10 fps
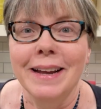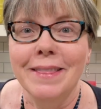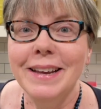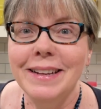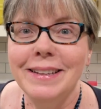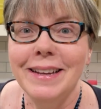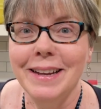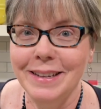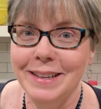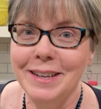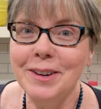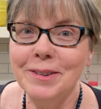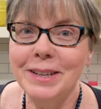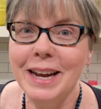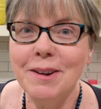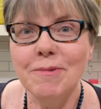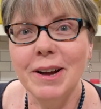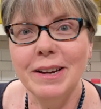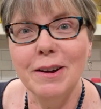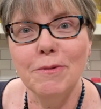This is still day
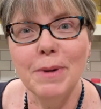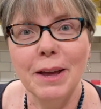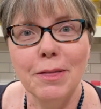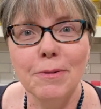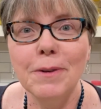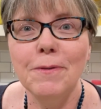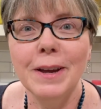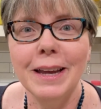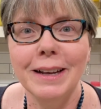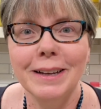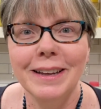one of my thrifting.